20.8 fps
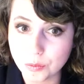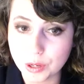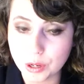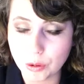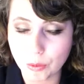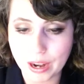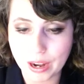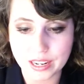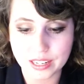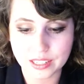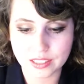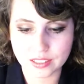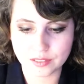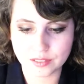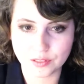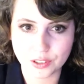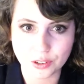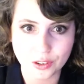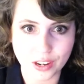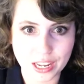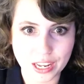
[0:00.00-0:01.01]
regret it.
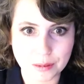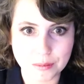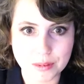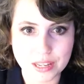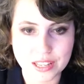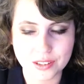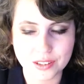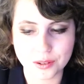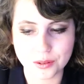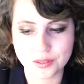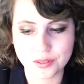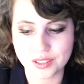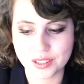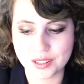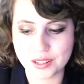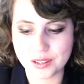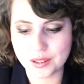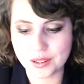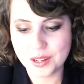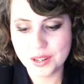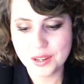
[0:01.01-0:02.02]
If they're like me,
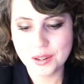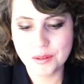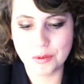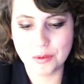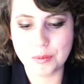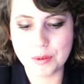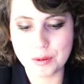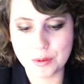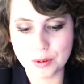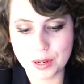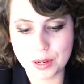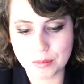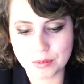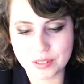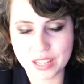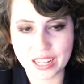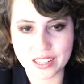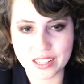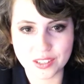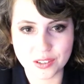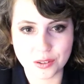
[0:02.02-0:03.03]
they will be really
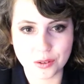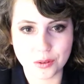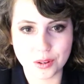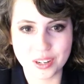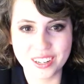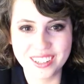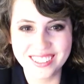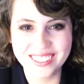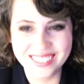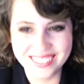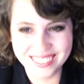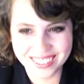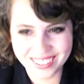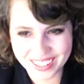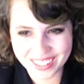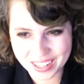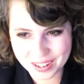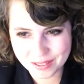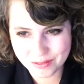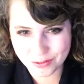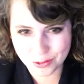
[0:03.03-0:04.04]
upset. So
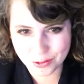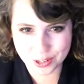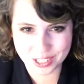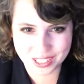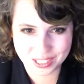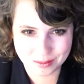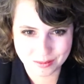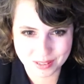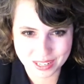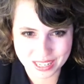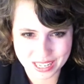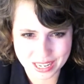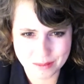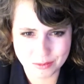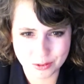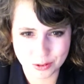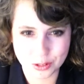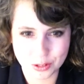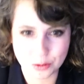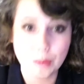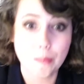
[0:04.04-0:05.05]
I'm gonna force them to
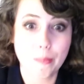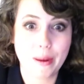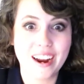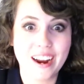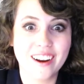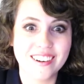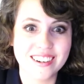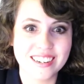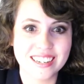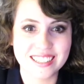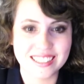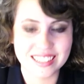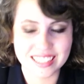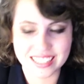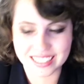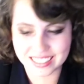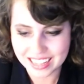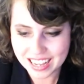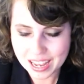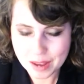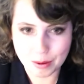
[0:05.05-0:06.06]
keep toys. What parent does
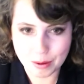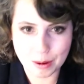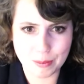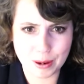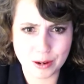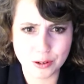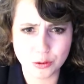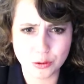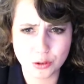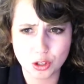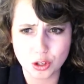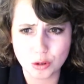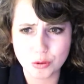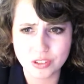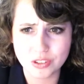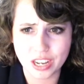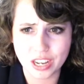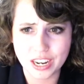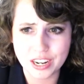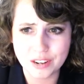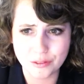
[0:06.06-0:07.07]
this? My parents were so
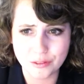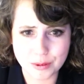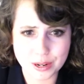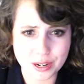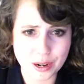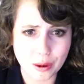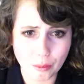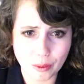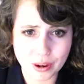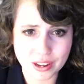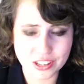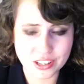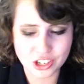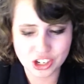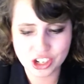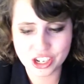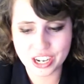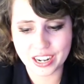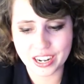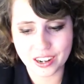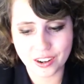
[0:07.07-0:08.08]
excited for me to get rid of this
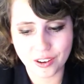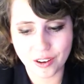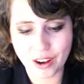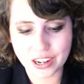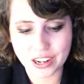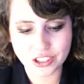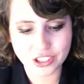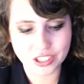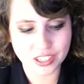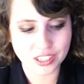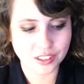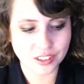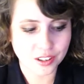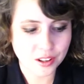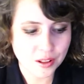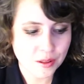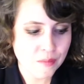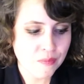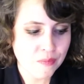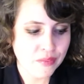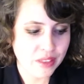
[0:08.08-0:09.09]
shit at a garage sale.
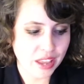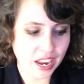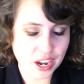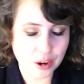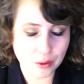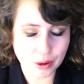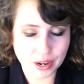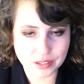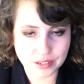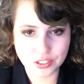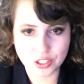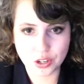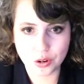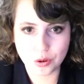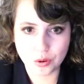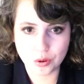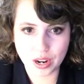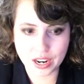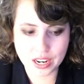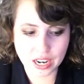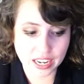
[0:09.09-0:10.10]
Anyway,
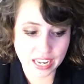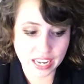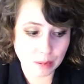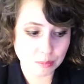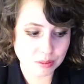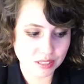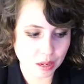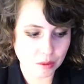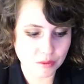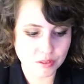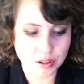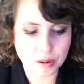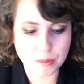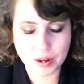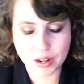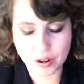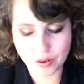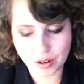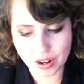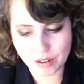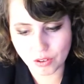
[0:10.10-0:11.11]
so I kept some of it,
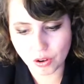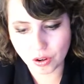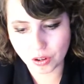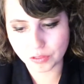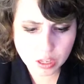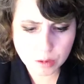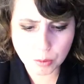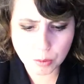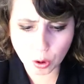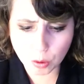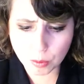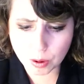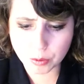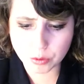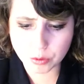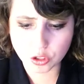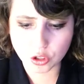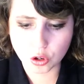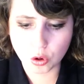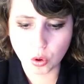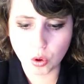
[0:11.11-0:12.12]
but I don't have all of it. Pokemon
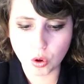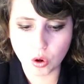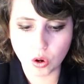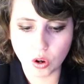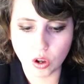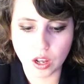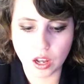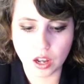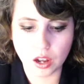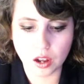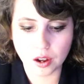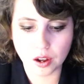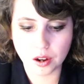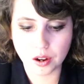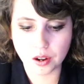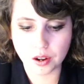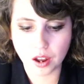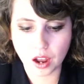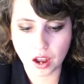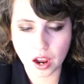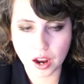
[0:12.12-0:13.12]
wasn't cool.
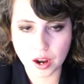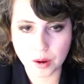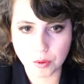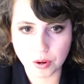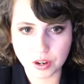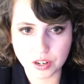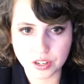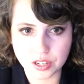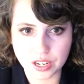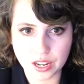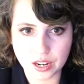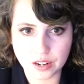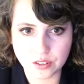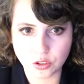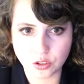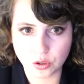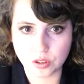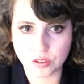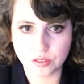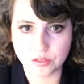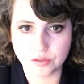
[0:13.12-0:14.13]
I wanted
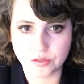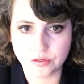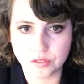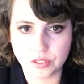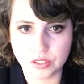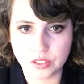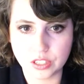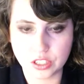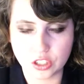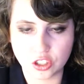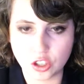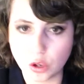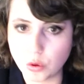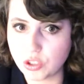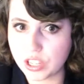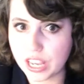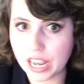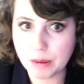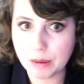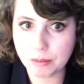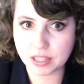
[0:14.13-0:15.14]
to
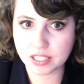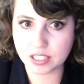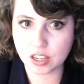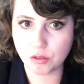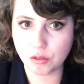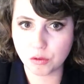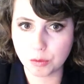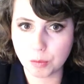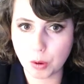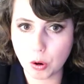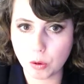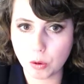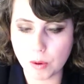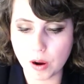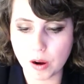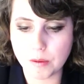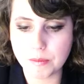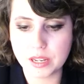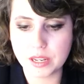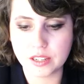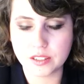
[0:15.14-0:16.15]
dissociate myself with
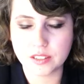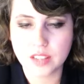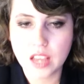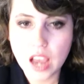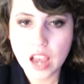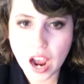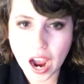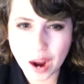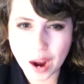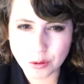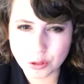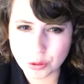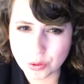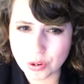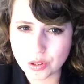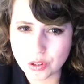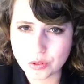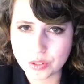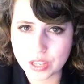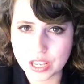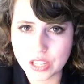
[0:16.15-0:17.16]
Pokemon because I was one
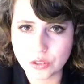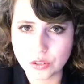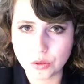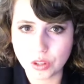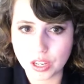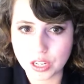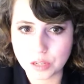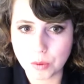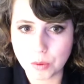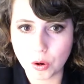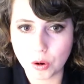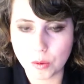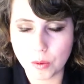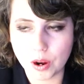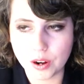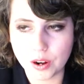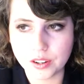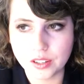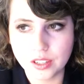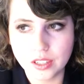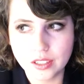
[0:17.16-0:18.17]
of those kids who liked
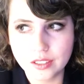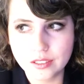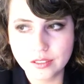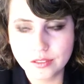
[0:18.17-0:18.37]
Pokemon